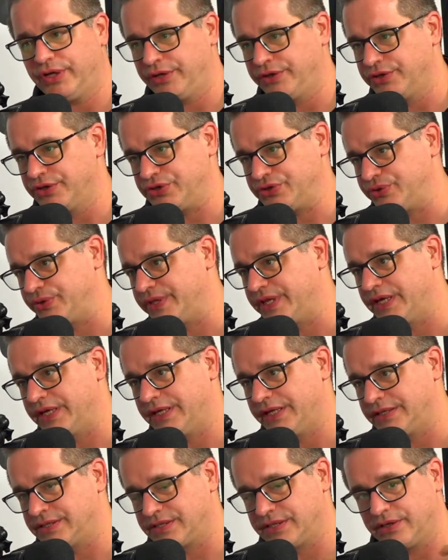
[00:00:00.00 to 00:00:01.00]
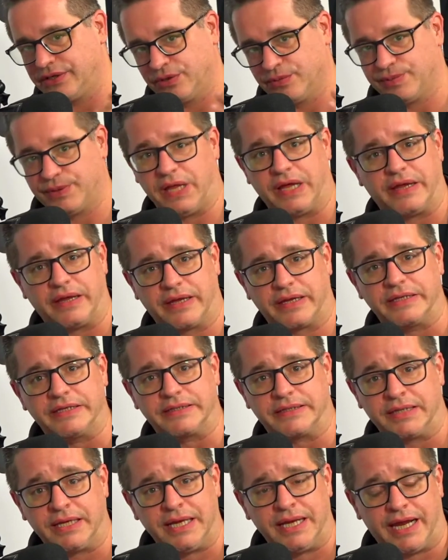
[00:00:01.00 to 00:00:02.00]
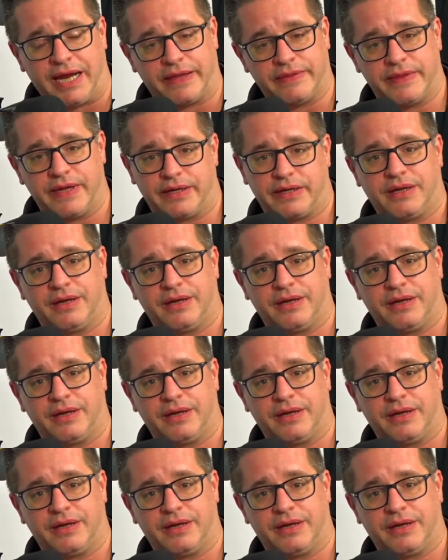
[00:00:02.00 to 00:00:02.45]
whatever industry yeah. that is that you're playing in.